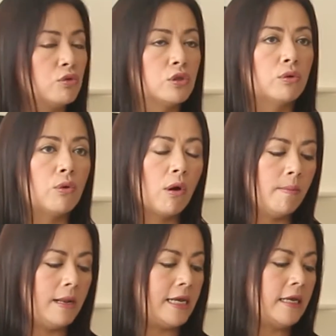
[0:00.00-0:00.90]
So
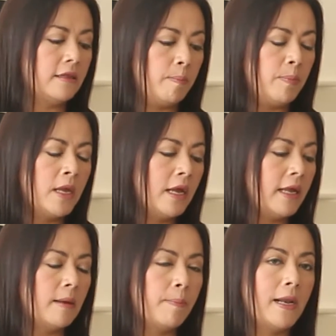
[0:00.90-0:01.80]
normally, in
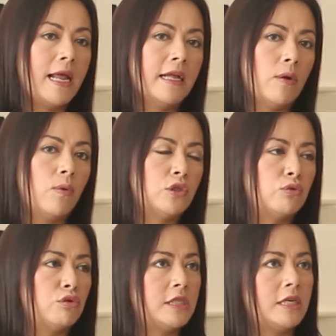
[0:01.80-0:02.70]
the palengke, what
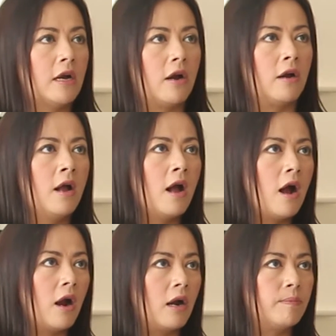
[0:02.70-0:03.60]
you see
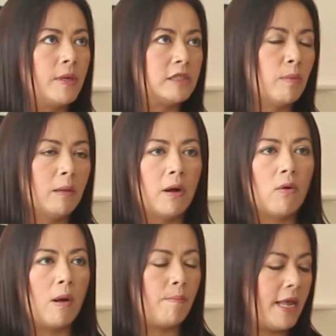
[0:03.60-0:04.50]
is
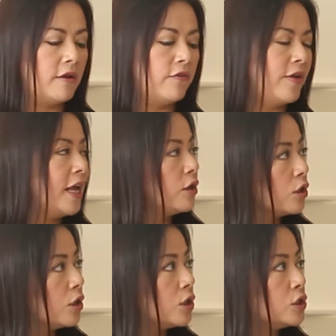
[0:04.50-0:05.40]
Balbacua made of
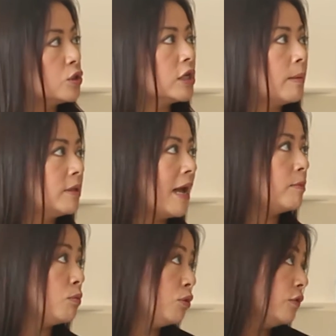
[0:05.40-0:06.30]
innards, or
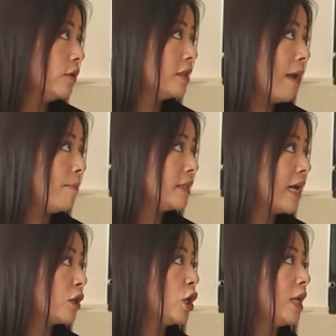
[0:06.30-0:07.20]
sometimes, most of the time, it's
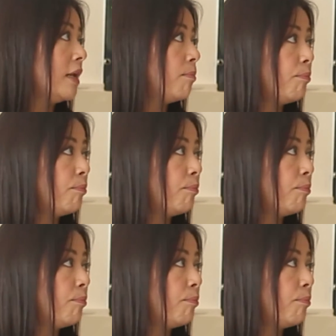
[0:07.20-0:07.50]
actually